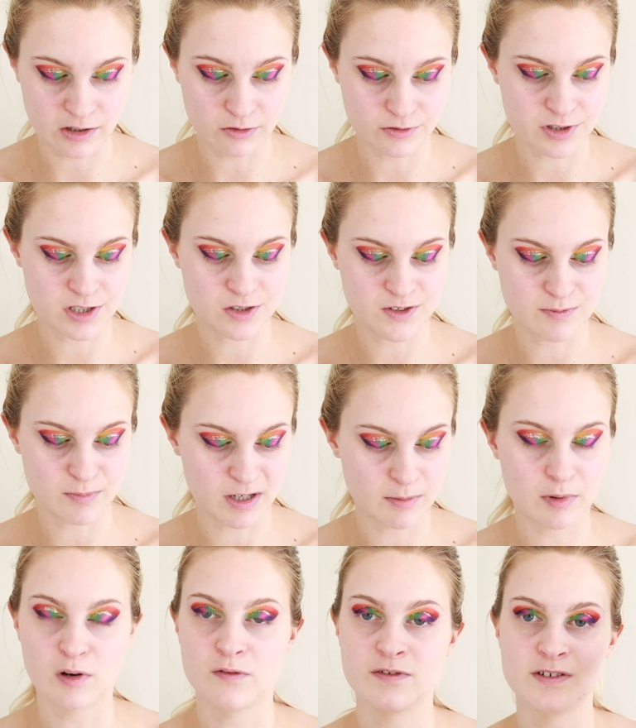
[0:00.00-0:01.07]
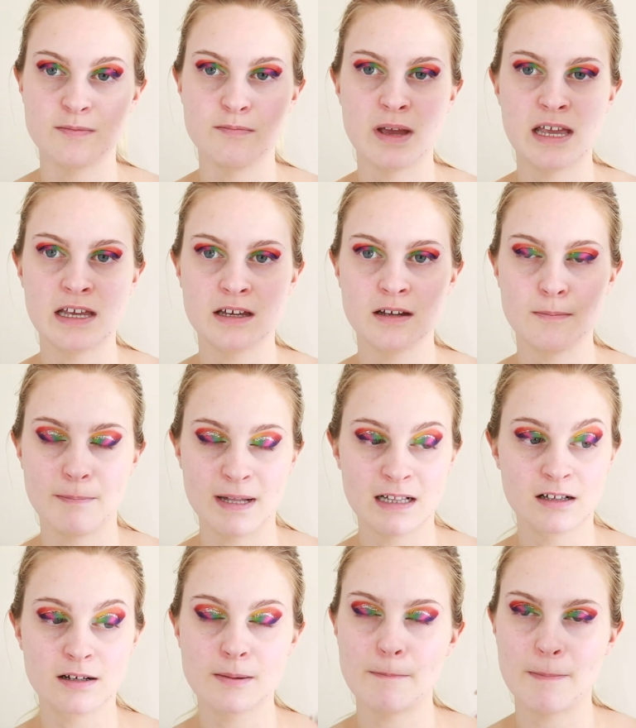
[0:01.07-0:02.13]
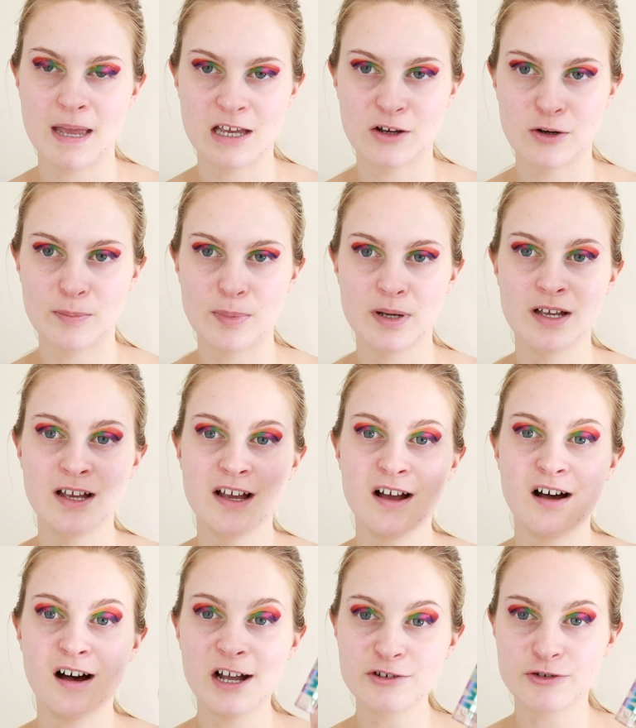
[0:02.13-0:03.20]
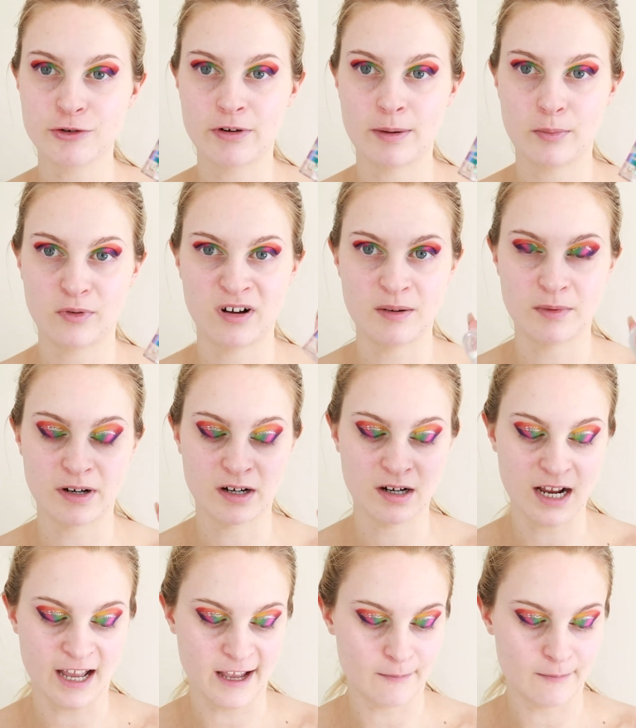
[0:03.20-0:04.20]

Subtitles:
I'm going to use my beloved Milk Makeup Hydro Grip Primer.